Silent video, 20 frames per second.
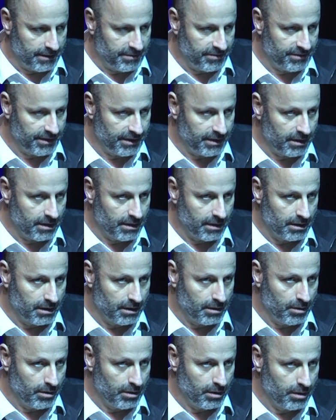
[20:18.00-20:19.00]
and I think
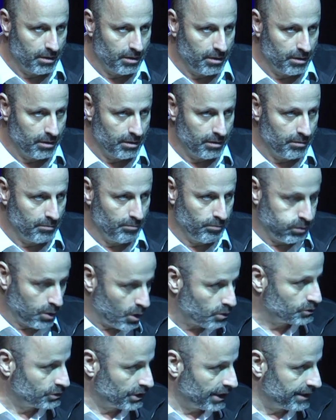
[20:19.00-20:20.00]

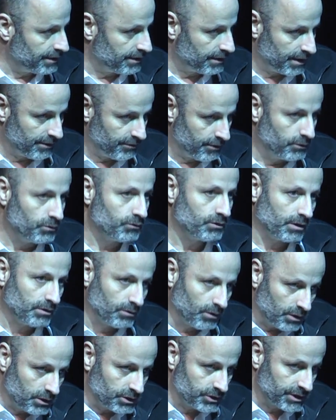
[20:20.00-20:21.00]
blockchain and the new
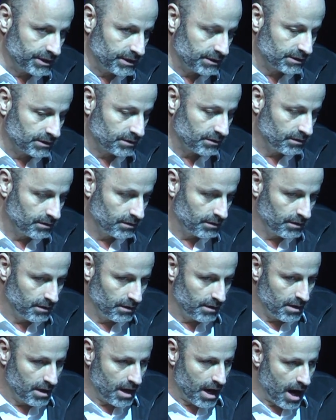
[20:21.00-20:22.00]
technologies
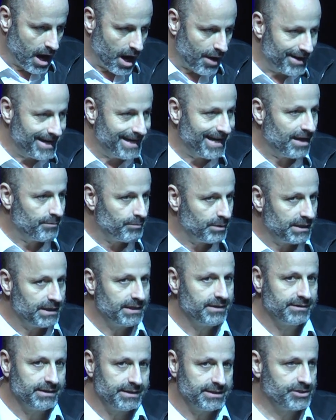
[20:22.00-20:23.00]
are
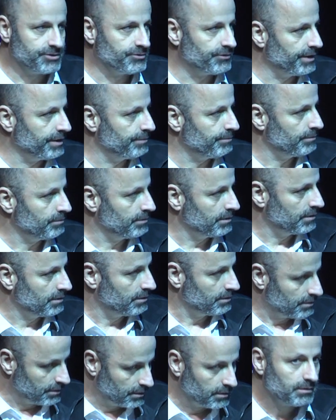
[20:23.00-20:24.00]
enabling this dream
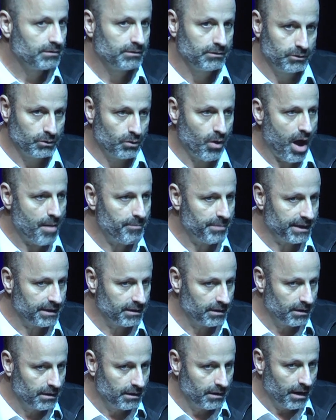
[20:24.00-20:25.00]
to
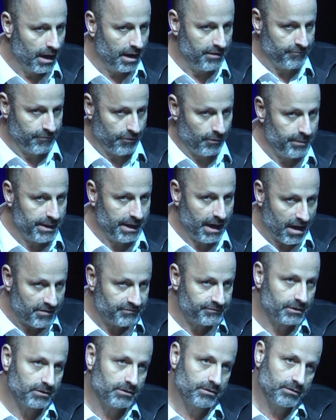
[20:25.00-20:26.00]
happen. And for
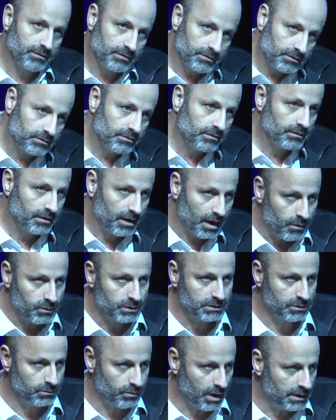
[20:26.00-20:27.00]
me, after
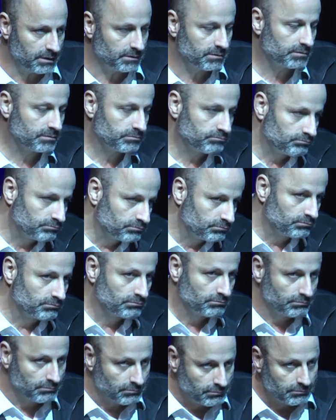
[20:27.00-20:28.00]
I was quite
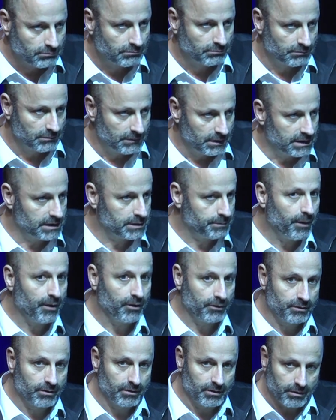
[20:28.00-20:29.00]

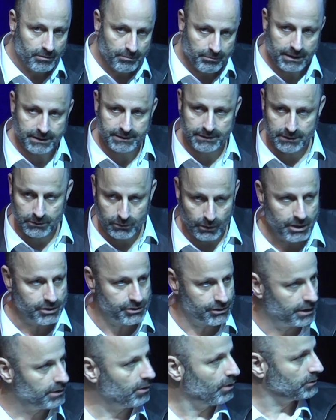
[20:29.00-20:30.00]
despaired by
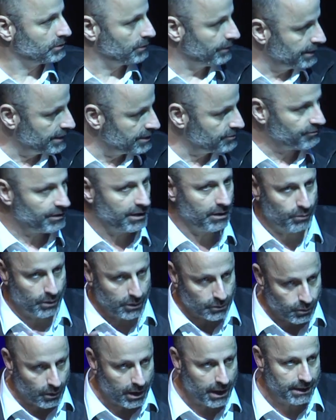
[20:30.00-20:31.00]
situation, also in
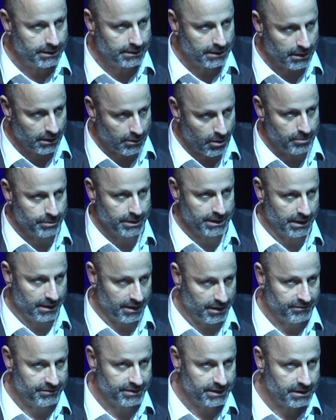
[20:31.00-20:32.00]
Israel, worldwide, and the
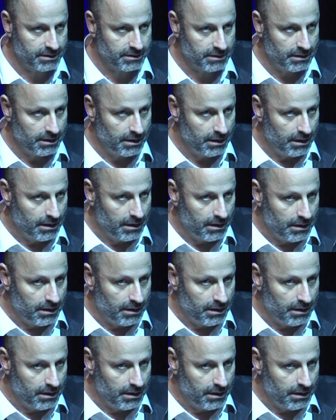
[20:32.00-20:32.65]
Comon and everything,